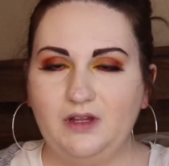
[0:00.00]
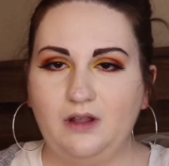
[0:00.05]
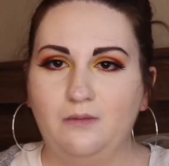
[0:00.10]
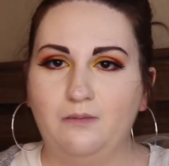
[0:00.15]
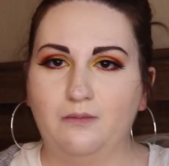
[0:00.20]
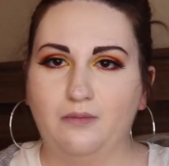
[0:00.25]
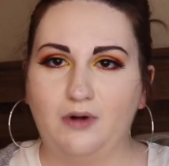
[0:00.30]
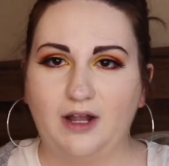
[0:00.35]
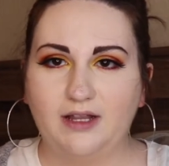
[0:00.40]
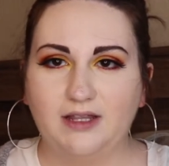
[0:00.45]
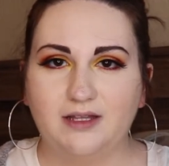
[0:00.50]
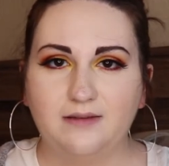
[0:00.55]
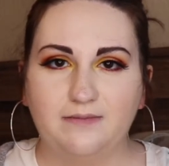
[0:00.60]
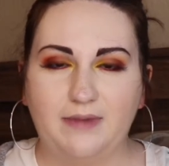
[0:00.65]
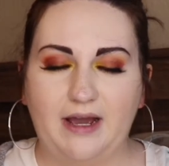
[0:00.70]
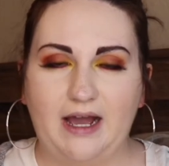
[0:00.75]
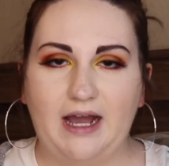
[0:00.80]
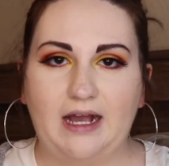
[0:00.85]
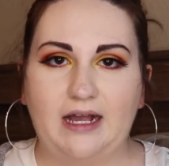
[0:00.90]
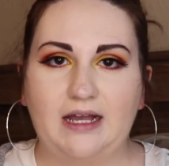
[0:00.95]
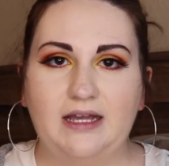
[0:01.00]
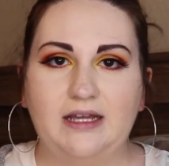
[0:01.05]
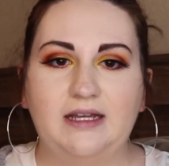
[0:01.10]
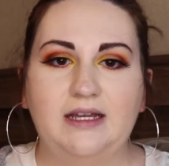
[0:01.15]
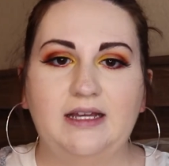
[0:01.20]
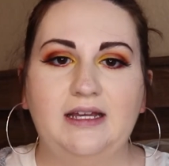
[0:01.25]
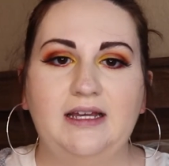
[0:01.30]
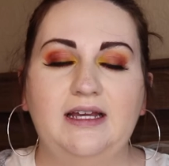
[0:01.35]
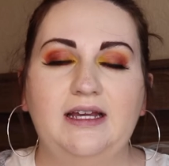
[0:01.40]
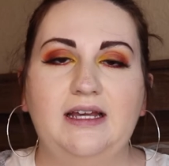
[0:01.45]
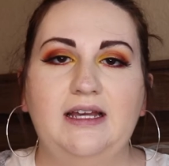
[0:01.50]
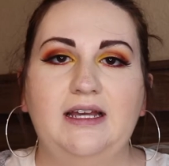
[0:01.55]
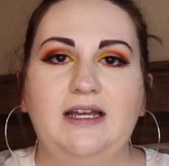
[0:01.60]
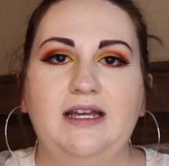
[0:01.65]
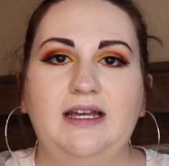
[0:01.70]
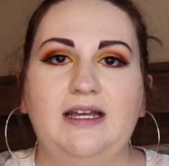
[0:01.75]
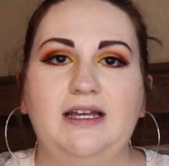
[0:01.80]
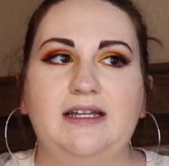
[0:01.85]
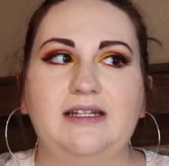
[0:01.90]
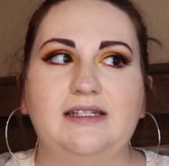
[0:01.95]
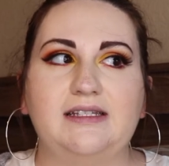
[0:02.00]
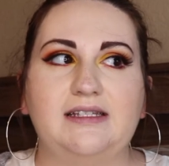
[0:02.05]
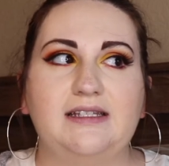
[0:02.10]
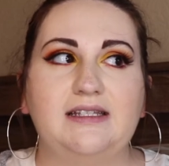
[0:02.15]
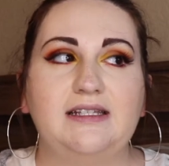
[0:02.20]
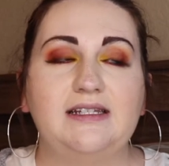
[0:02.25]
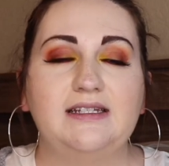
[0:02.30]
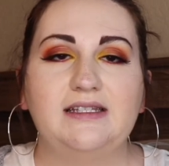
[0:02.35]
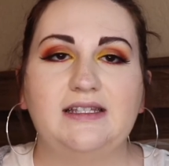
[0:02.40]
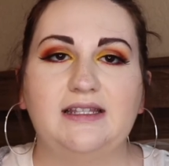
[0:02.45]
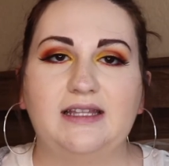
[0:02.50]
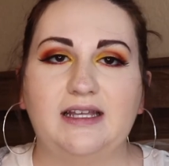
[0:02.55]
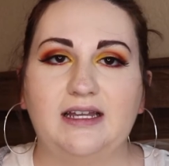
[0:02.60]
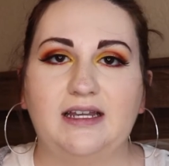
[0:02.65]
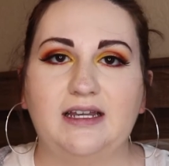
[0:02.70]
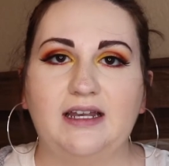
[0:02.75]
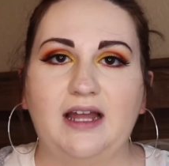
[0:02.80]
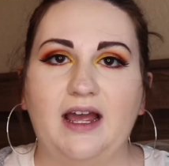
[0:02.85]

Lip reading: and brought them back. And since then,